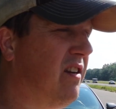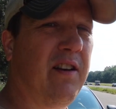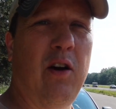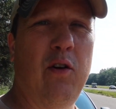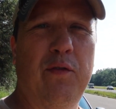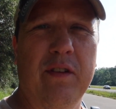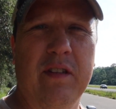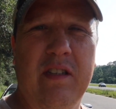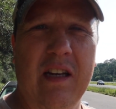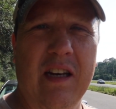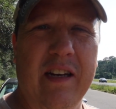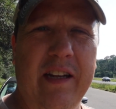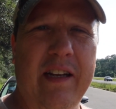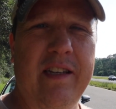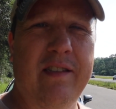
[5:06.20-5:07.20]
No
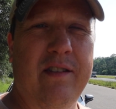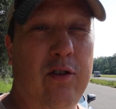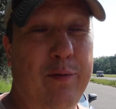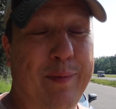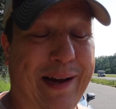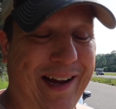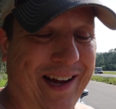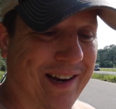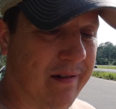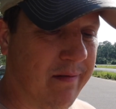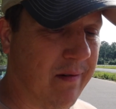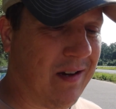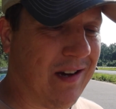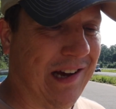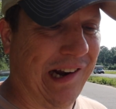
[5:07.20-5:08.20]
facilities, too bad.
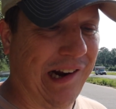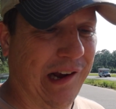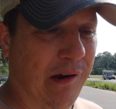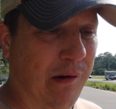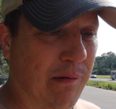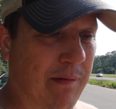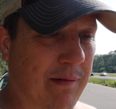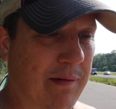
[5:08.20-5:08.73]
I gotta go.